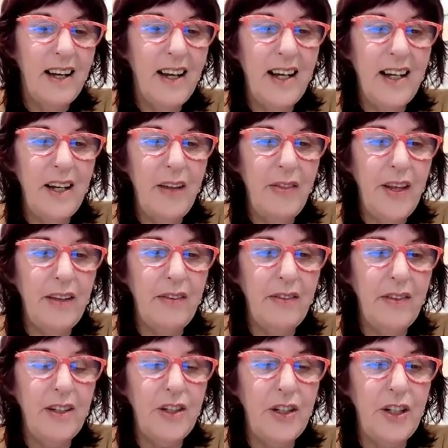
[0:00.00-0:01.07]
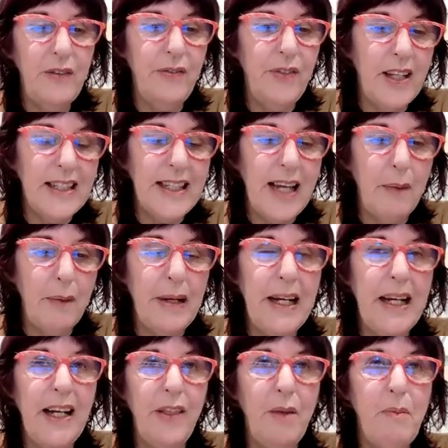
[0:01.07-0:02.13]
I think the shift that's
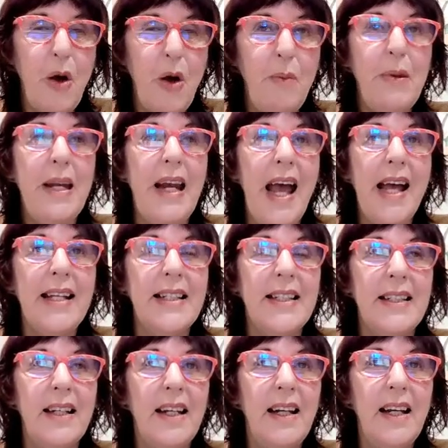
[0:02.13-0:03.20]
happening at the moment has